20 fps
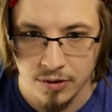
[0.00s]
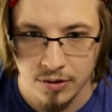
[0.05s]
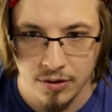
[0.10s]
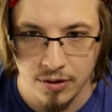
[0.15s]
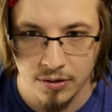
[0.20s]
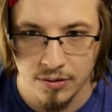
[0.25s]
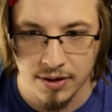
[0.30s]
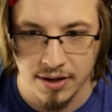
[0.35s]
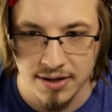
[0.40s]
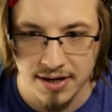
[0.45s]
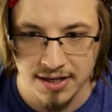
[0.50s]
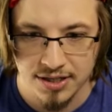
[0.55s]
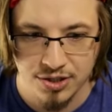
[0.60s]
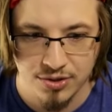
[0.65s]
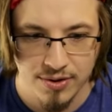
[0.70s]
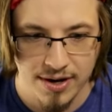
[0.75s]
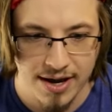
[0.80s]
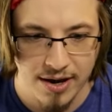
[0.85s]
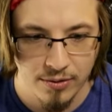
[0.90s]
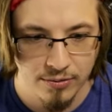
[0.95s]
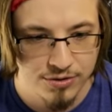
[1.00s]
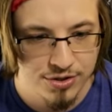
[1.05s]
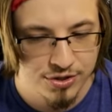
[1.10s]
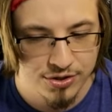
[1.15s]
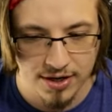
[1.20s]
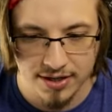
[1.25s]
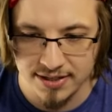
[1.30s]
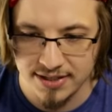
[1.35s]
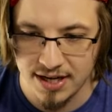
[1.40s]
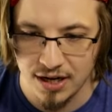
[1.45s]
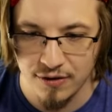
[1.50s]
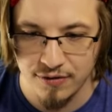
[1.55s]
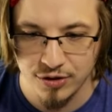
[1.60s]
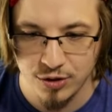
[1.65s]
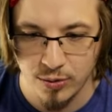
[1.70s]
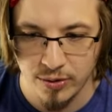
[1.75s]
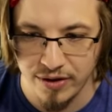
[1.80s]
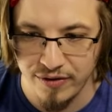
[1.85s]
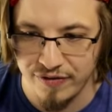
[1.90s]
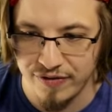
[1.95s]
Okay, next round. She's trying to stay over
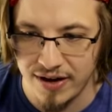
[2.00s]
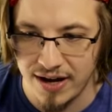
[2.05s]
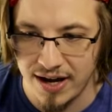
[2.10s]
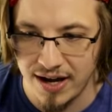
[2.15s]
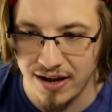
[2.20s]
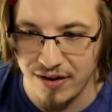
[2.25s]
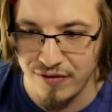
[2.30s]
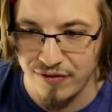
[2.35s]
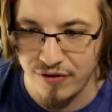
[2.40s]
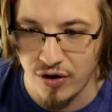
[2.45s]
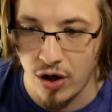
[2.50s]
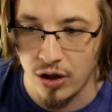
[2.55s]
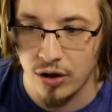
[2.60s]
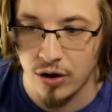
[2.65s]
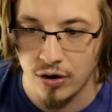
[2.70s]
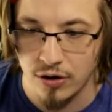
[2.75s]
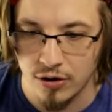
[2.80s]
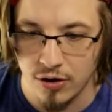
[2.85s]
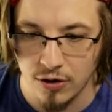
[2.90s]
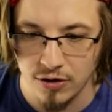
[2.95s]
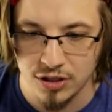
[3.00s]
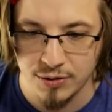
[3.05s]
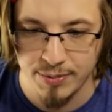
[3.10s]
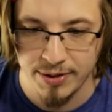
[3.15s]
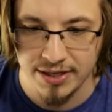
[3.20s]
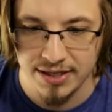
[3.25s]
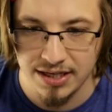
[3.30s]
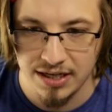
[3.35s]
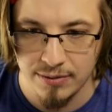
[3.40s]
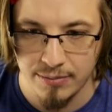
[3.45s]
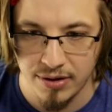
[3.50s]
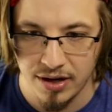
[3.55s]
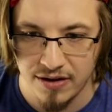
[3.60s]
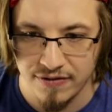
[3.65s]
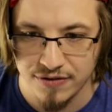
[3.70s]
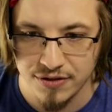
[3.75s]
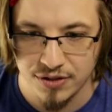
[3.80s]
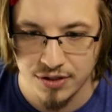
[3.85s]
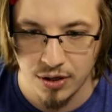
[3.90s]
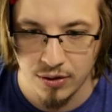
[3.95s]
25. All heart cards being
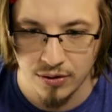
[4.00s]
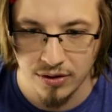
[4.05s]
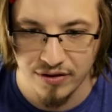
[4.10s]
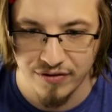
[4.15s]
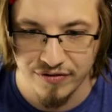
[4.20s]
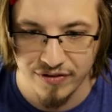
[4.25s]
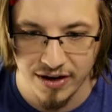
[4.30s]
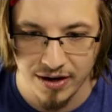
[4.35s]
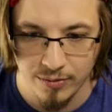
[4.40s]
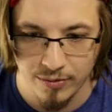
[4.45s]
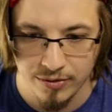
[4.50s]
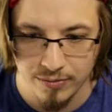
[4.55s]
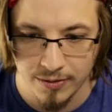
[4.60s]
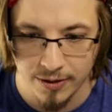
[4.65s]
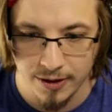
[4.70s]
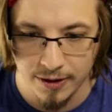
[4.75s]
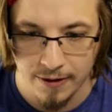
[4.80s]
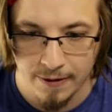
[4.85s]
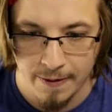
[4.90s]
debuffed. Totally fine with me.